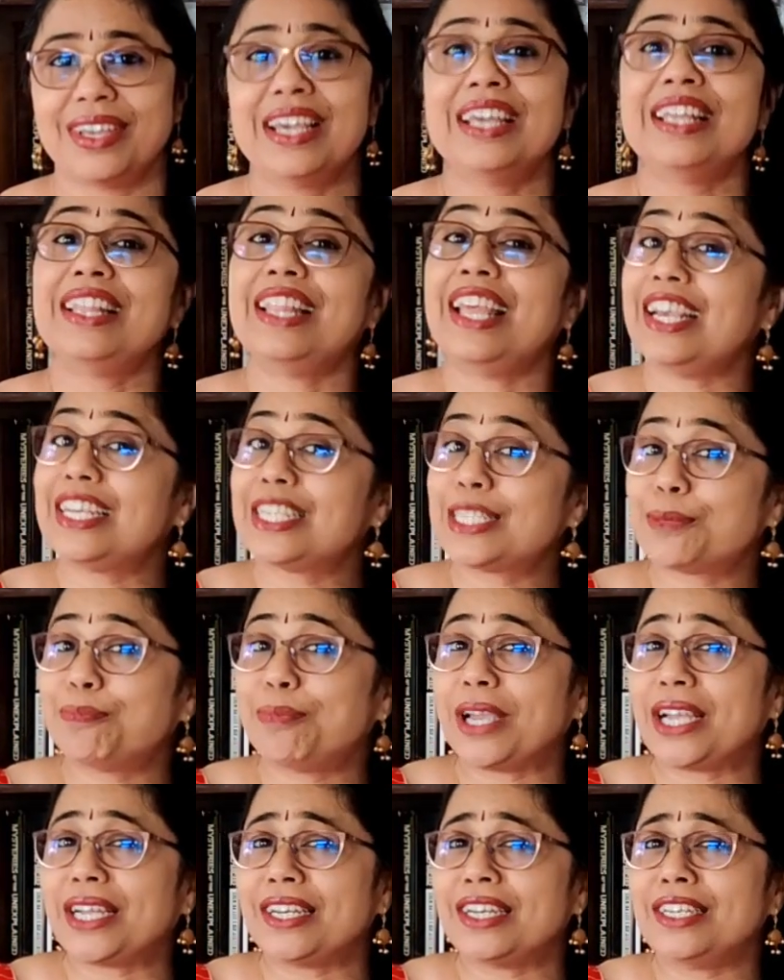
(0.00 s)
They
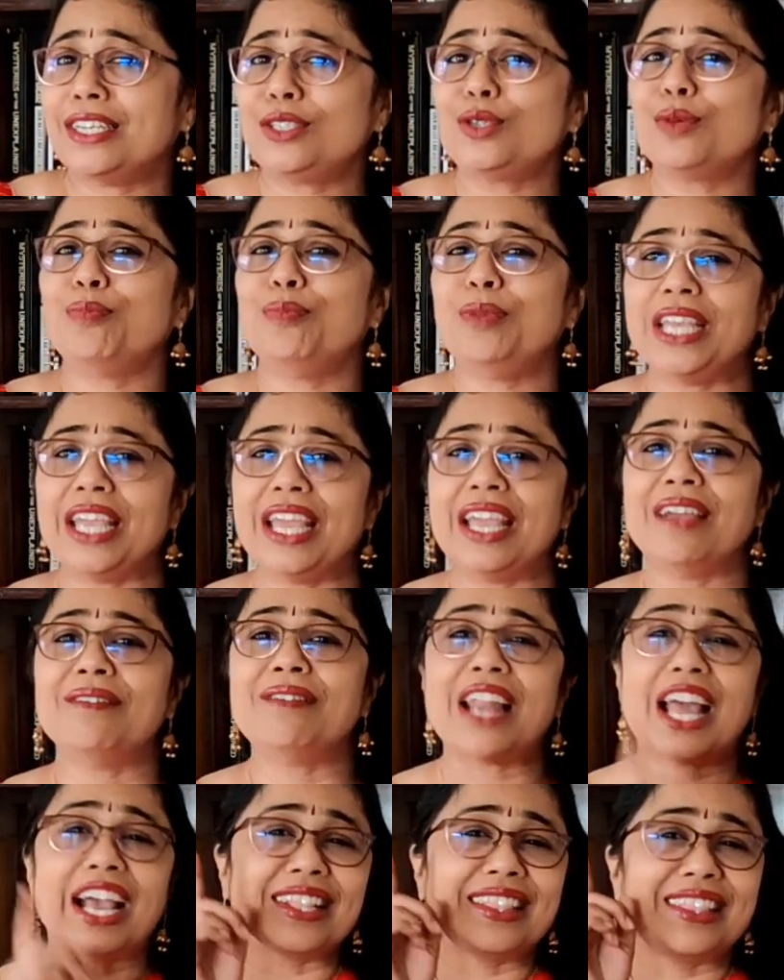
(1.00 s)
expected it to behave
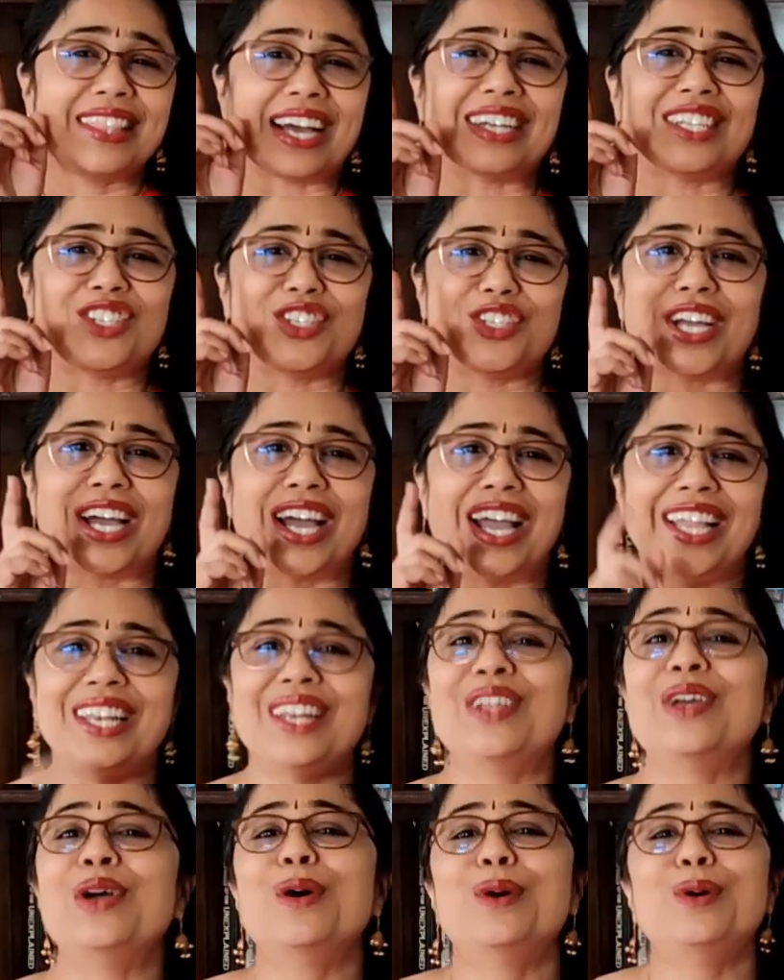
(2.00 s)
like that child
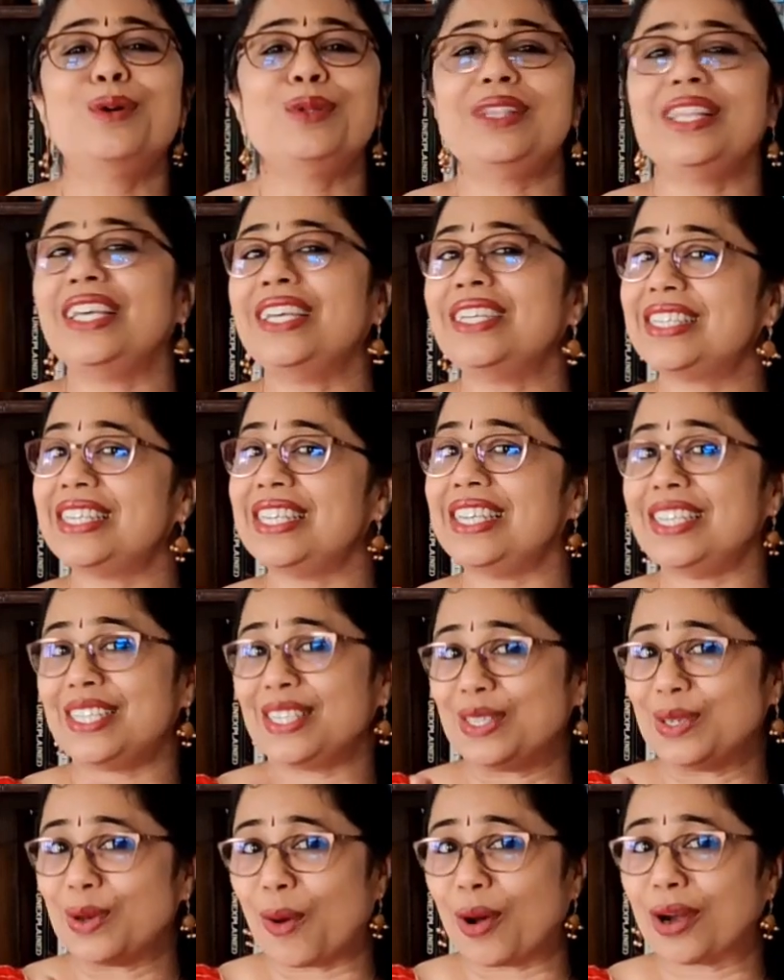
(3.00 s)
who thinks he is
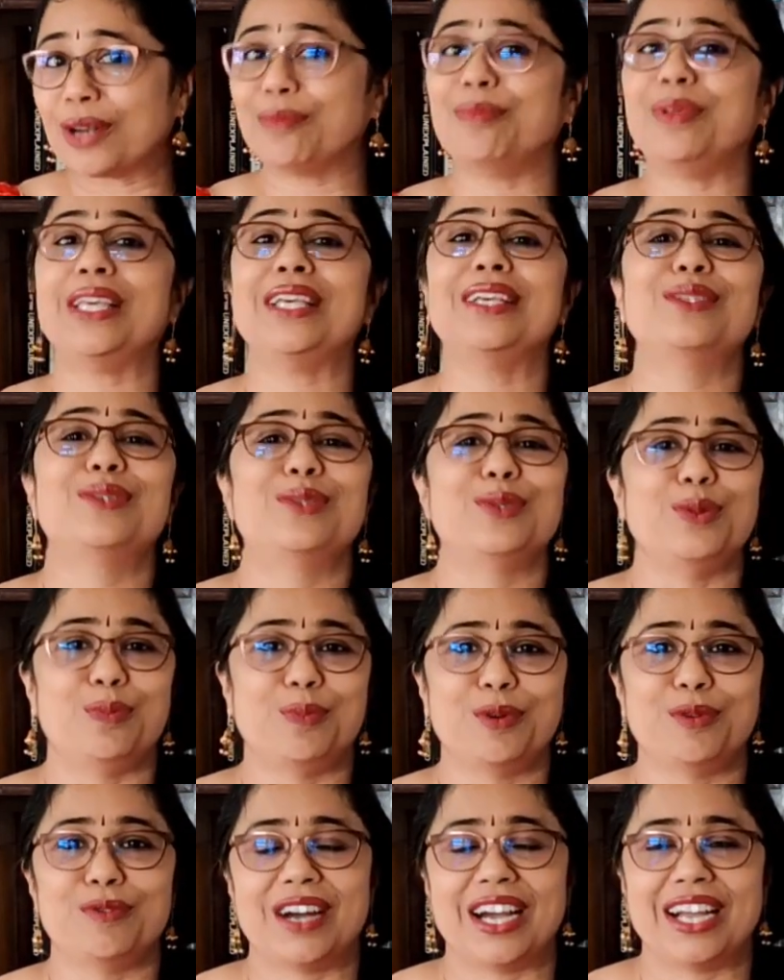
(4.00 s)
not being
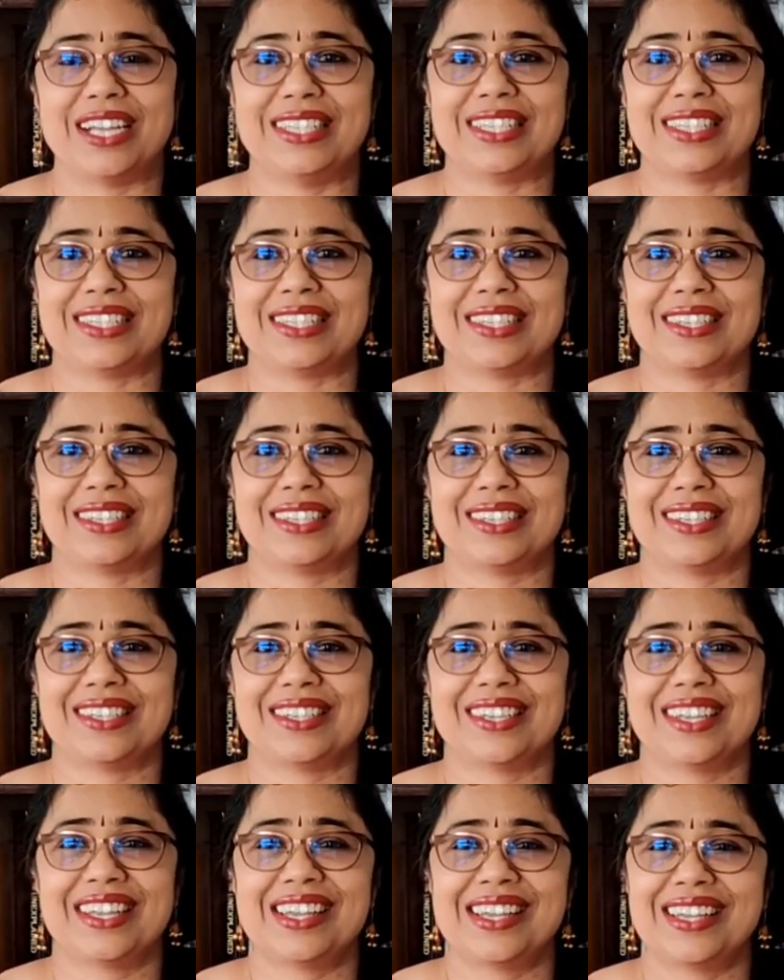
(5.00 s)
supervised.
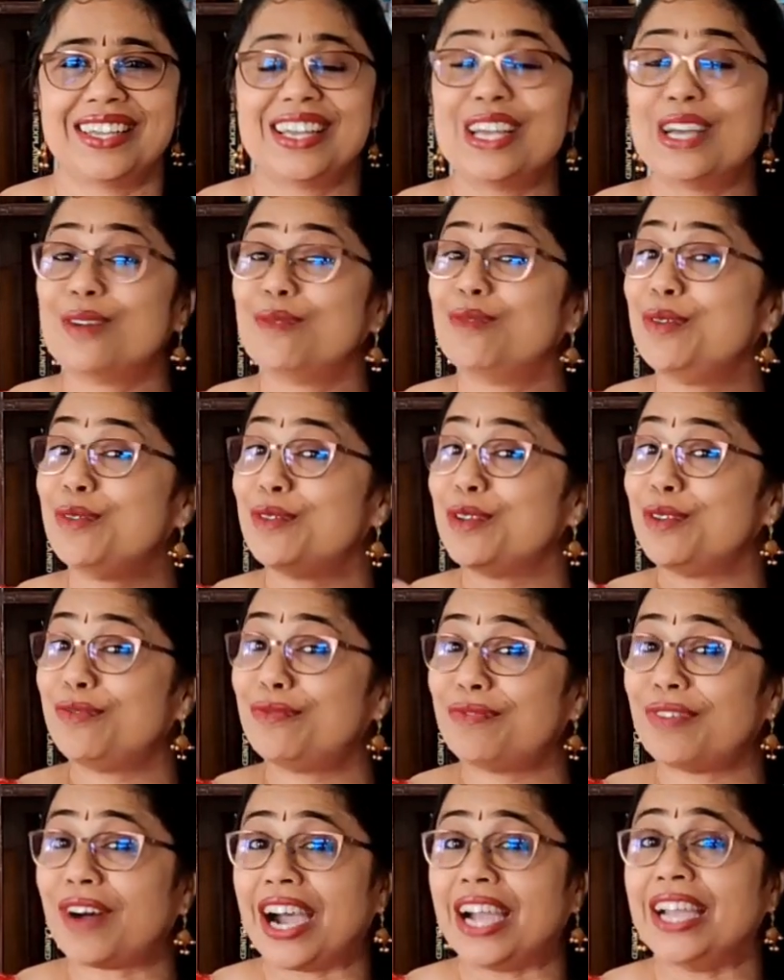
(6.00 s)
We will
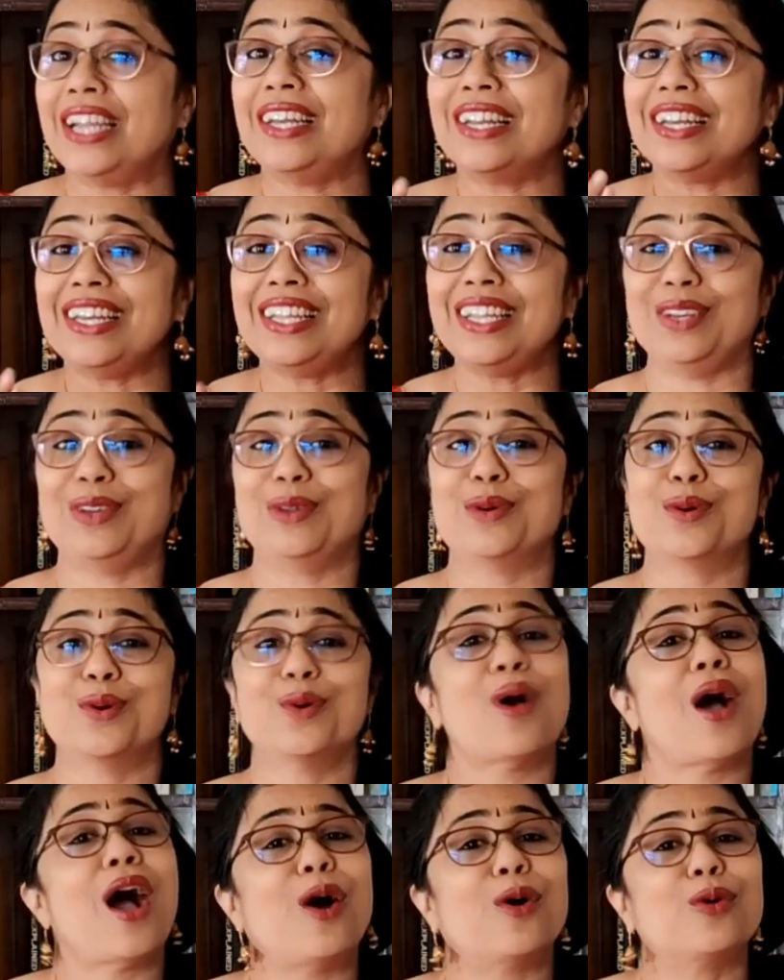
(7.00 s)
finally know
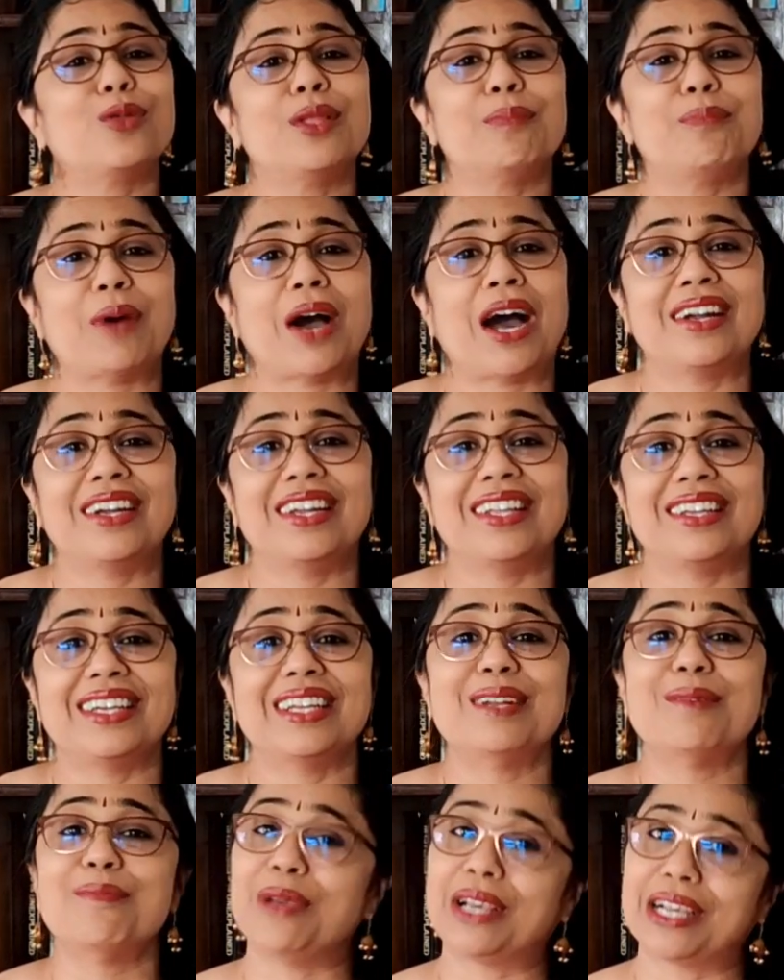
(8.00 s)
how the particle
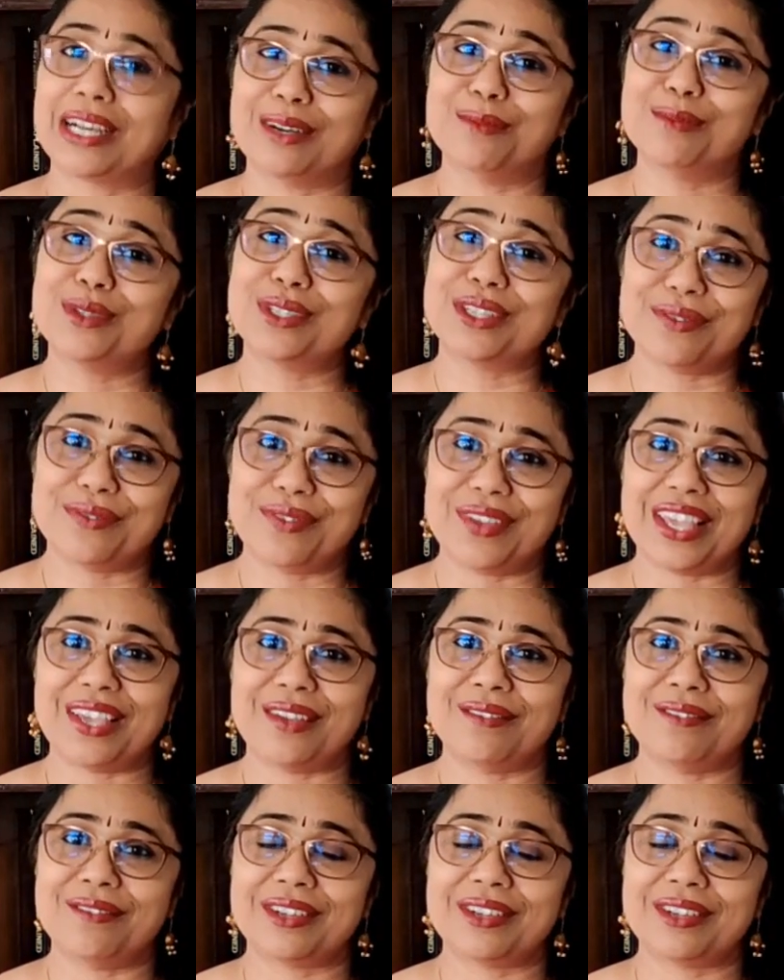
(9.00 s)
becomes a wave.